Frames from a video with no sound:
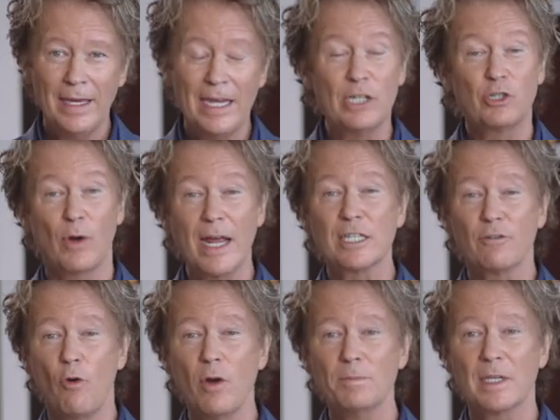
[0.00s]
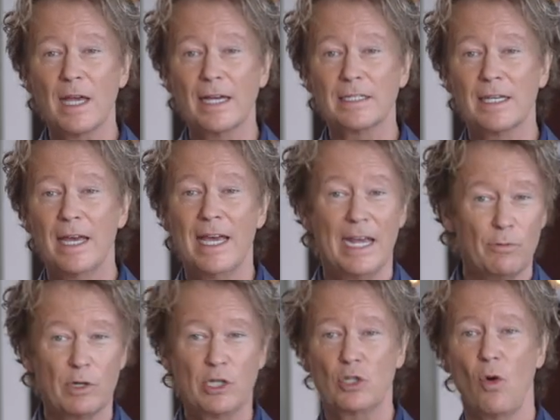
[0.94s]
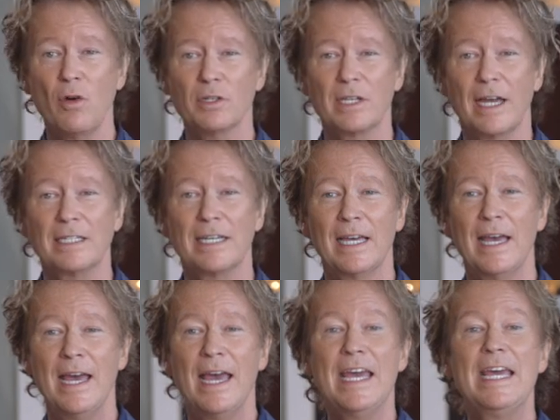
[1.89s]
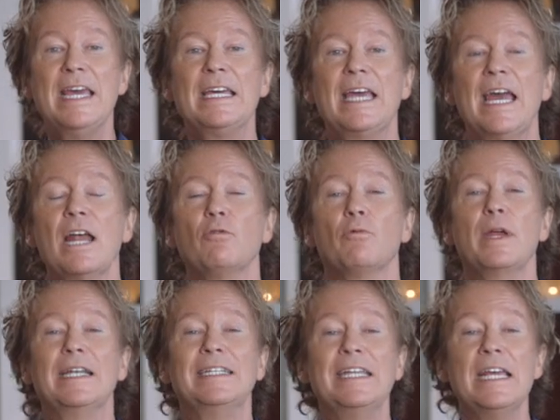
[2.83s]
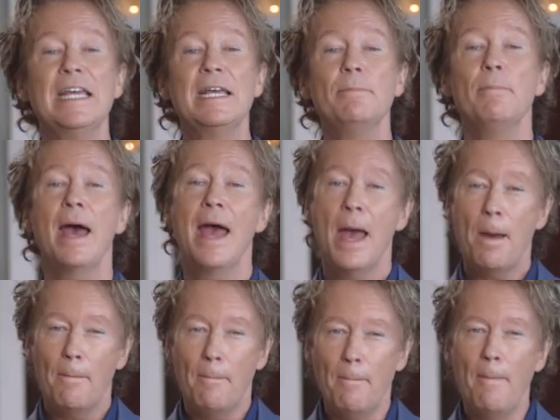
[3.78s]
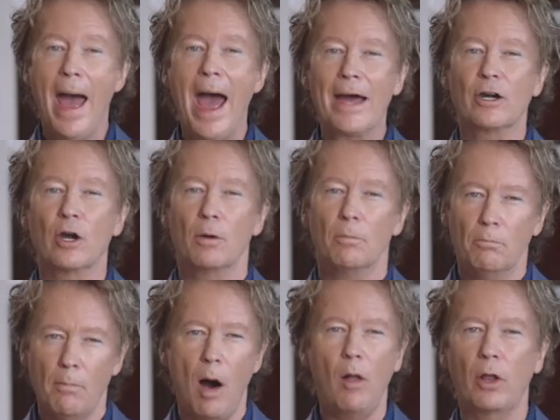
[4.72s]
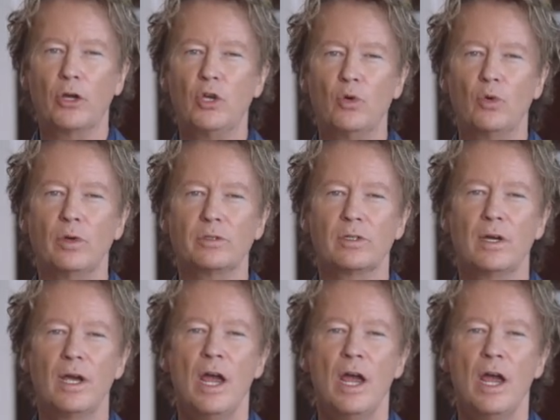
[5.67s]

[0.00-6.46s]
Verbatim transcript: He transforms us. He restores us. He can redeem matter, molecules.